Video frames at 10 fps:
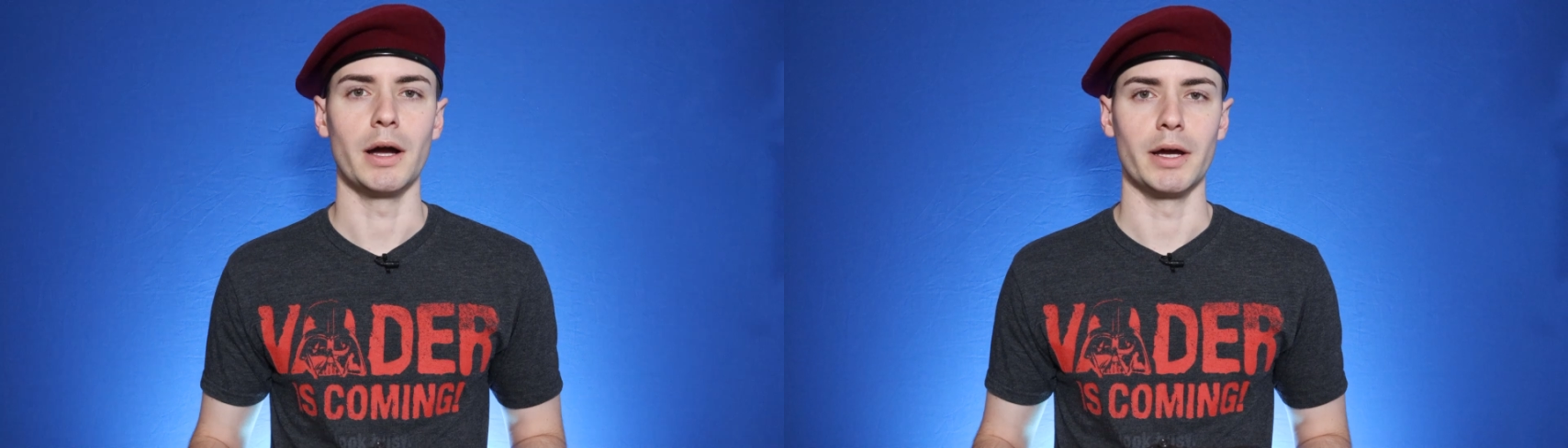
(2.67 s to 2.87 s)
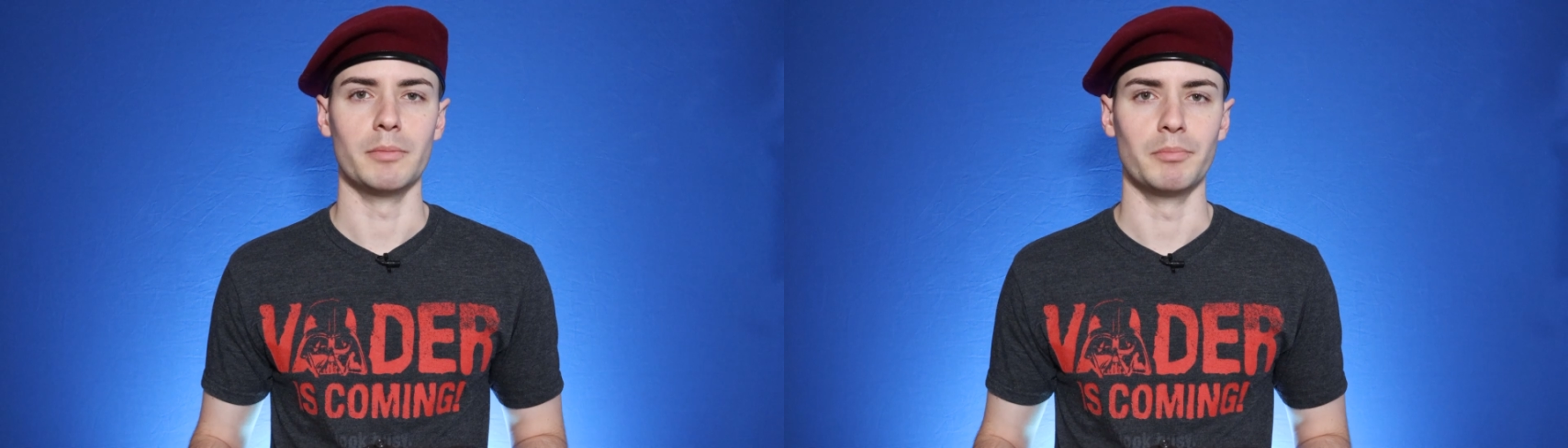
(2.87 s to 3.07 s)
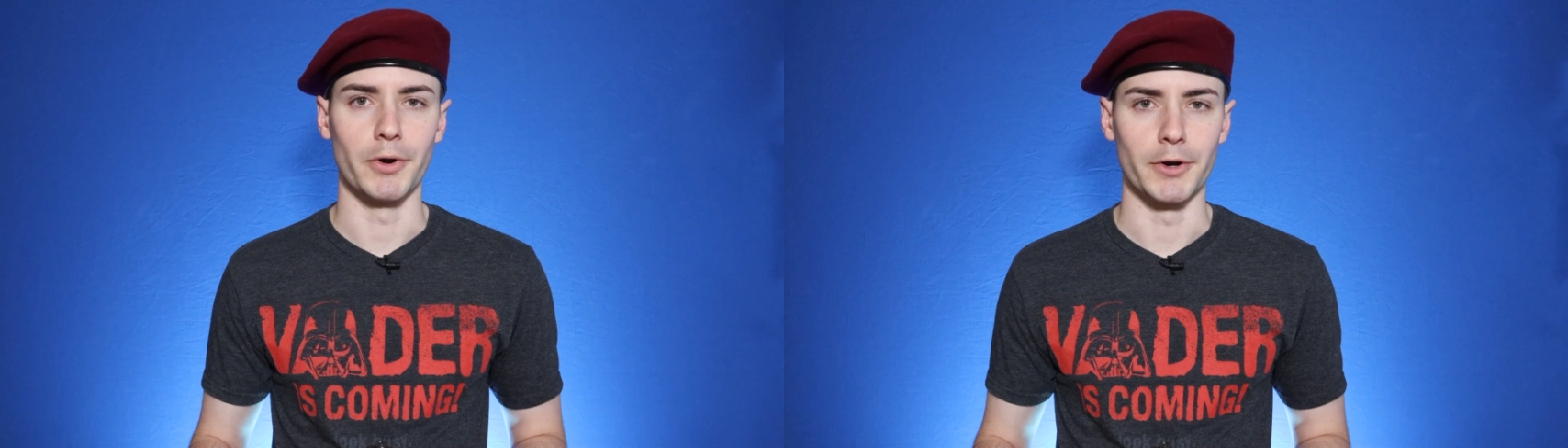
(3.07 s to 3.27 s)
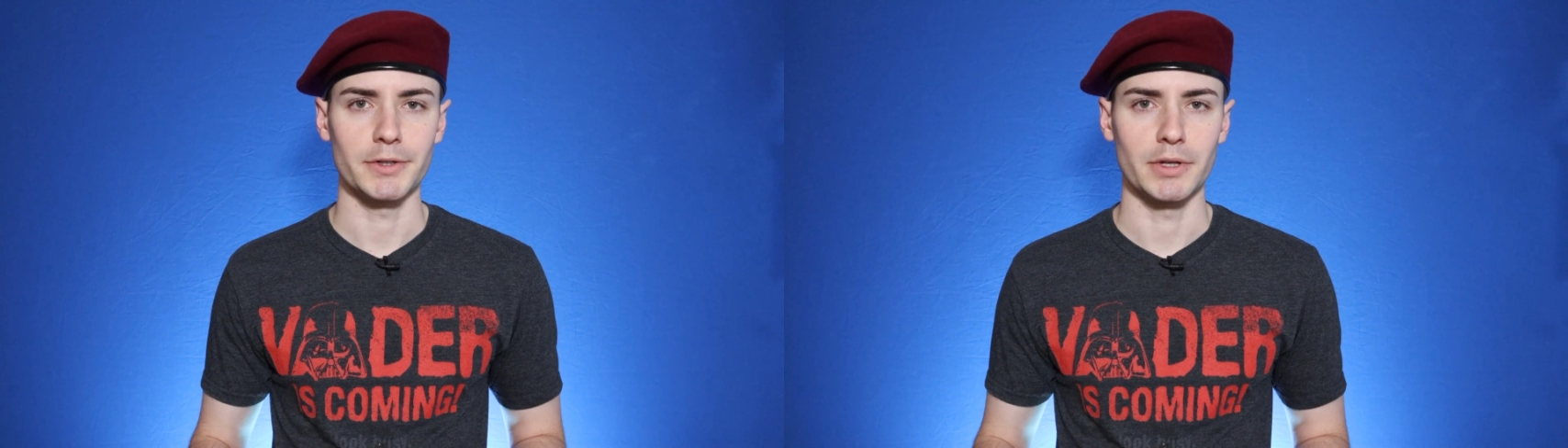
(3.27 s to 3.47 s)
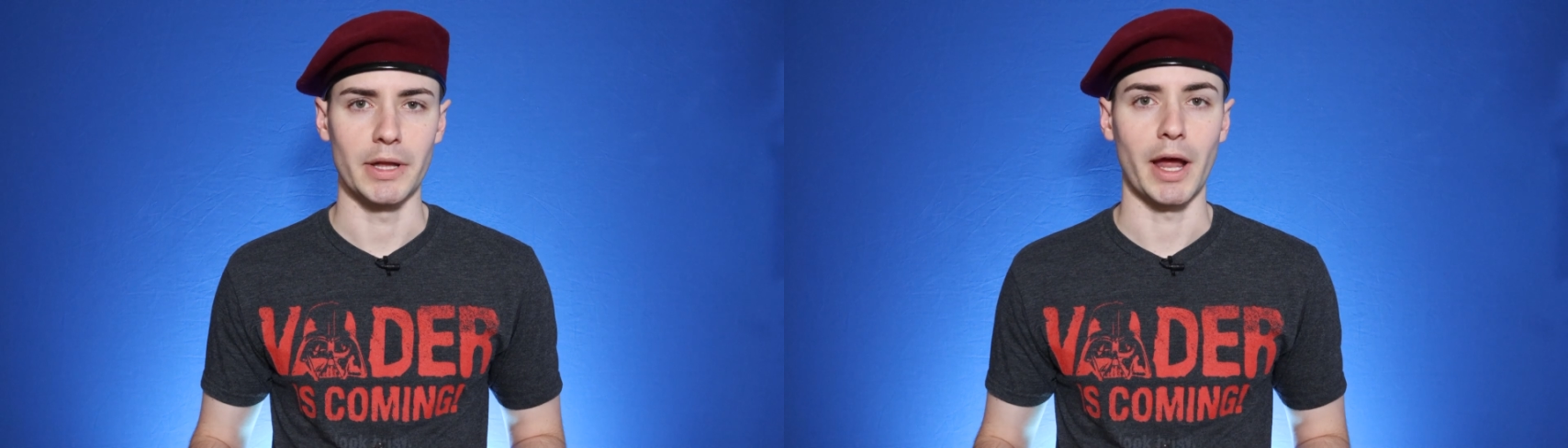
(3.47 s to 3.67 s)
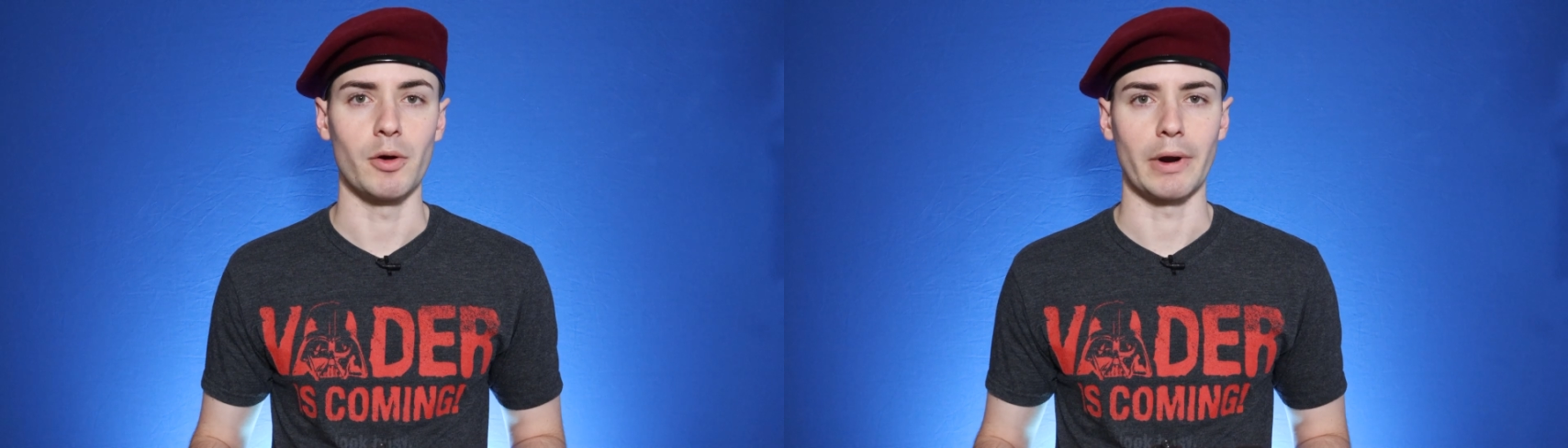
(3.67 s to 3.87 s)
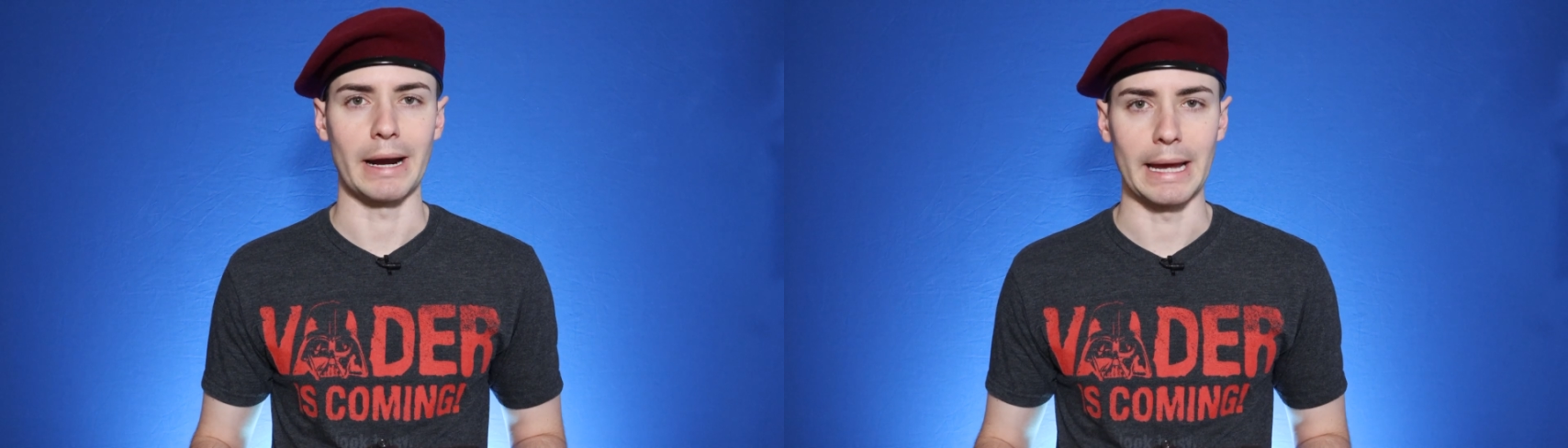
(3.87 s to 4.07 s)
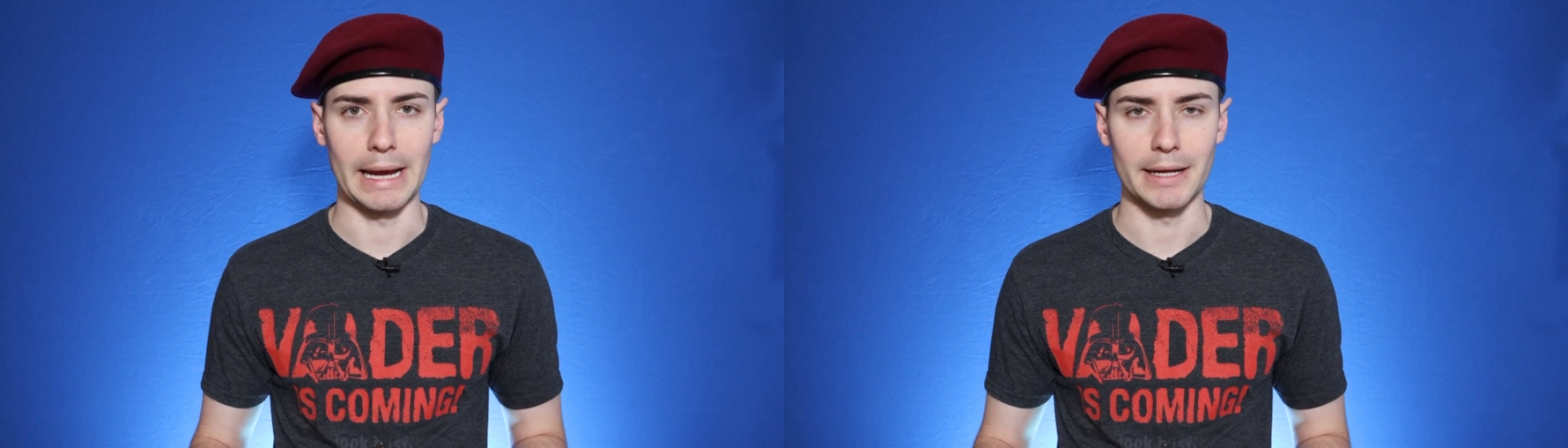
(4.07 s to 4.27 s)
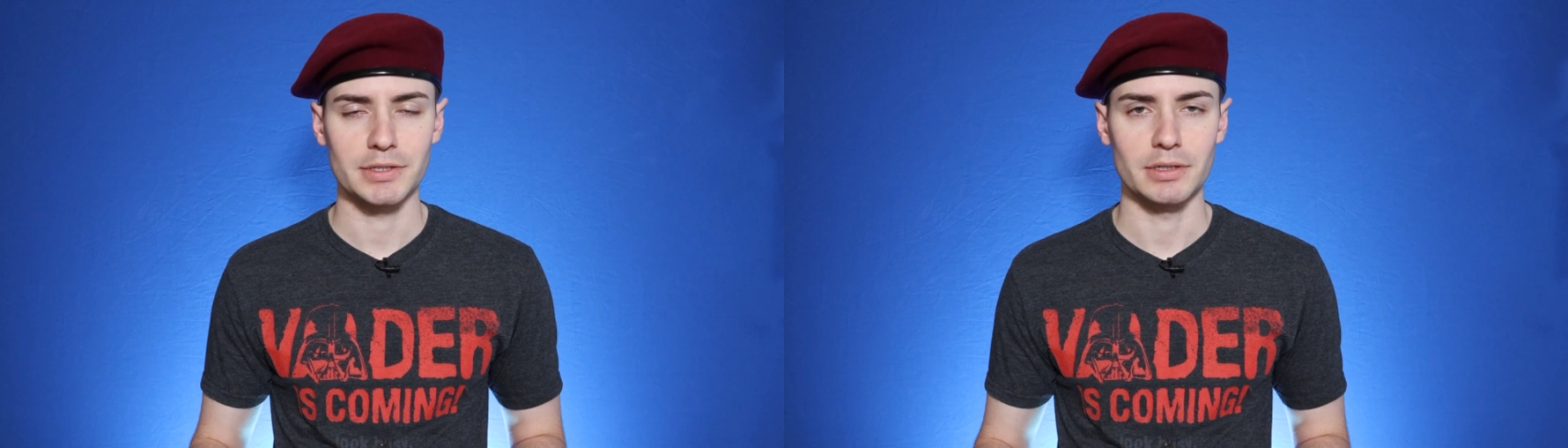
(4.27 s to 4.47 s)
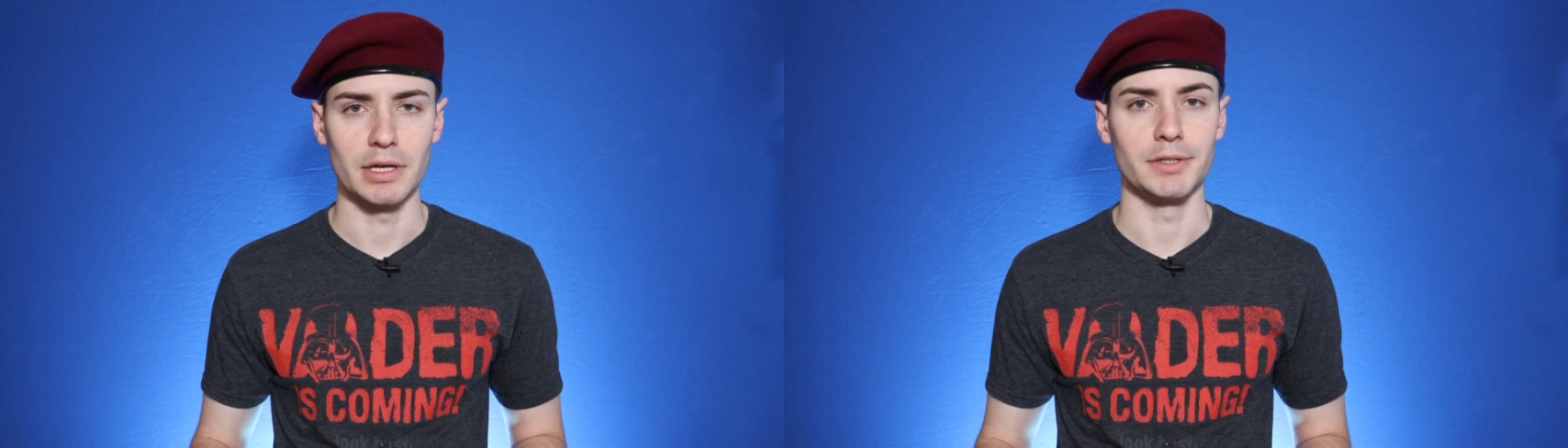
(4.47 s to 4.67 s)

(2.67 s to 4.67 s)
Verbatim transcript: Hi, I'm Bert, and I wear a hat.